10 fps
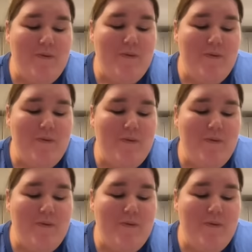
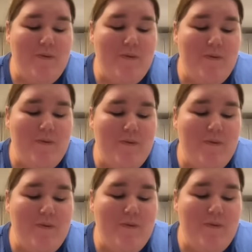
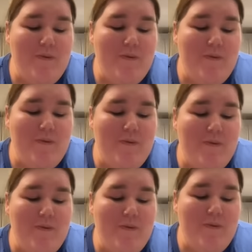
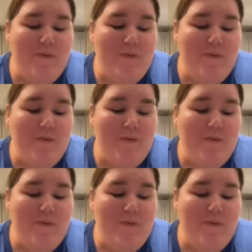This person isn't speaking.